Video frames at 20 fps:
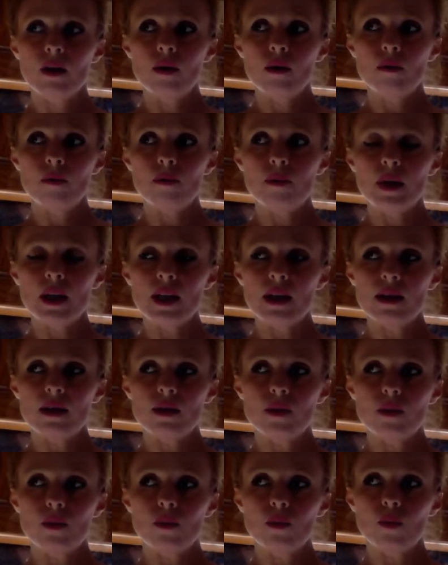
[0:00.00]
Because
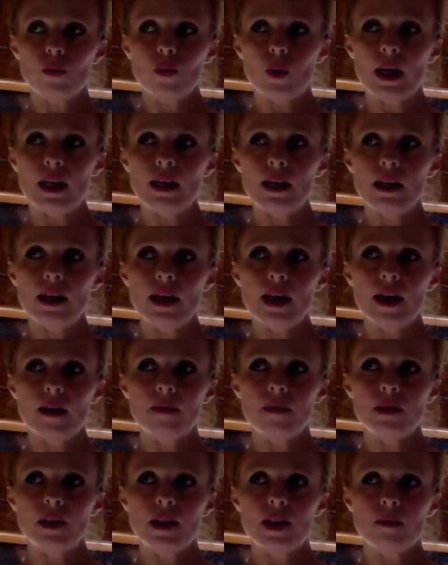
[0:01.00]
why did they have
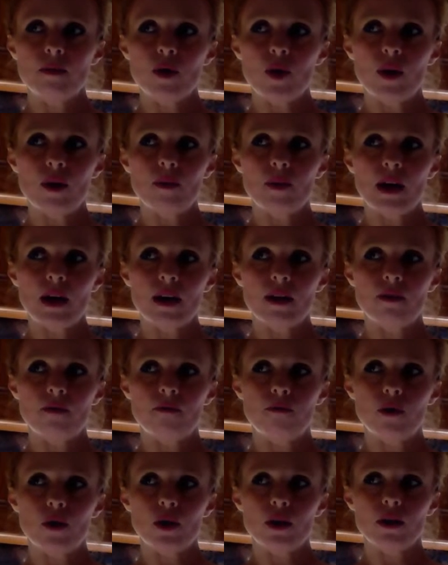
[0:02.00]
to keep going back and
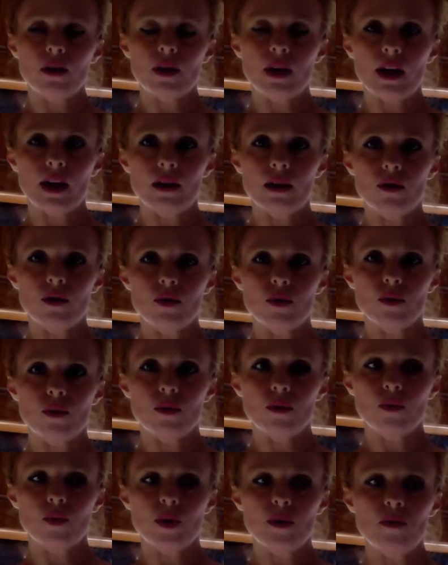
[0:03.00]
forth and
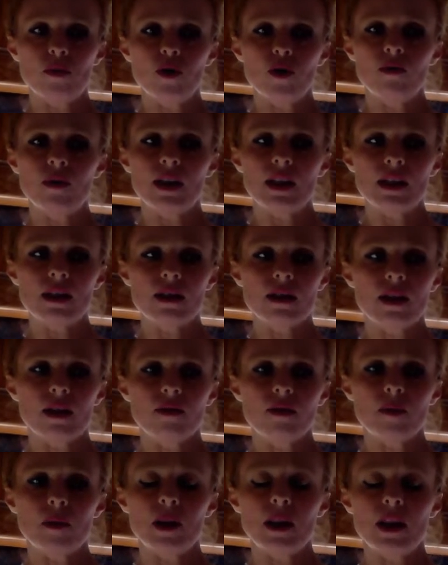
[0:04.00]
removing stuff? I
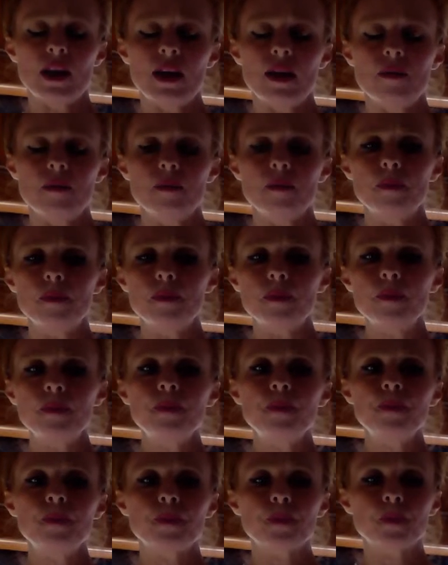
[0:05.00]
mean,
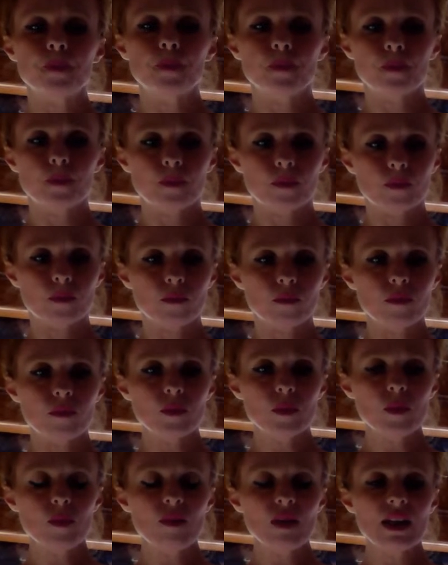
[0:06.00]
it
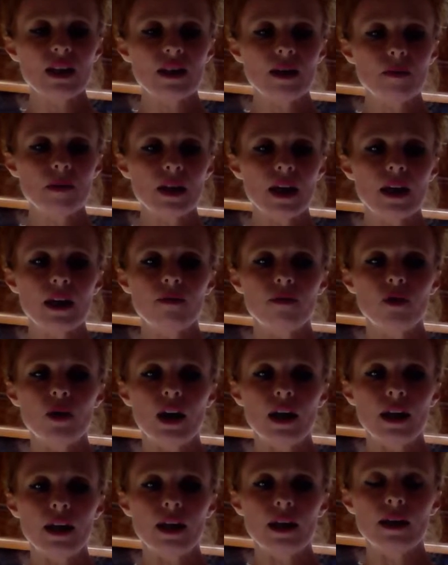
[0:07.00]
seems like if you had a
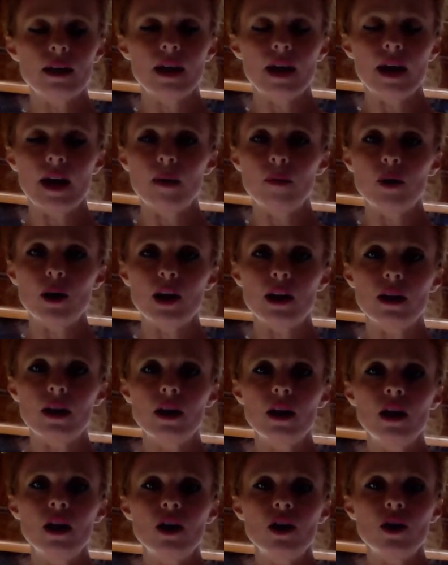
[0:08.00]
hidden camera in,
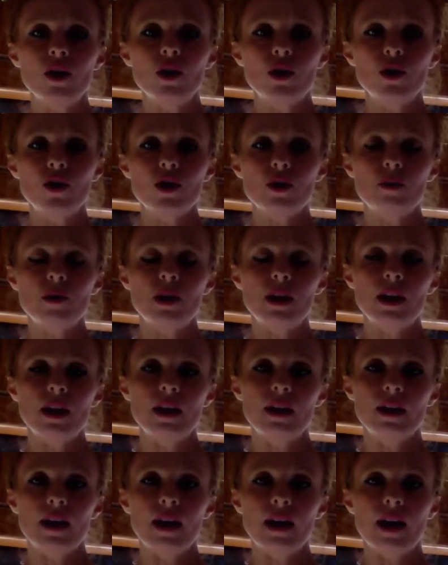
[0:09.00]
you could just put the hidden
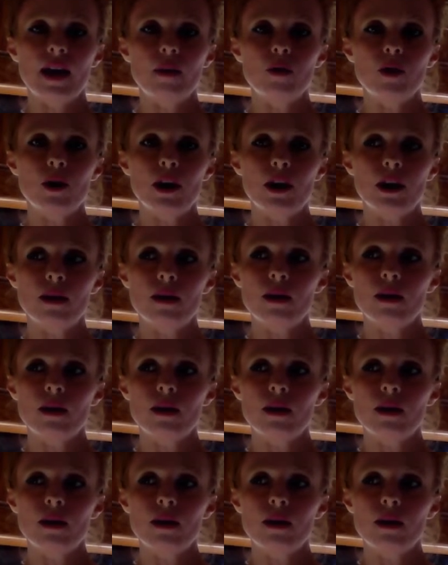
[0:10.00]
camera in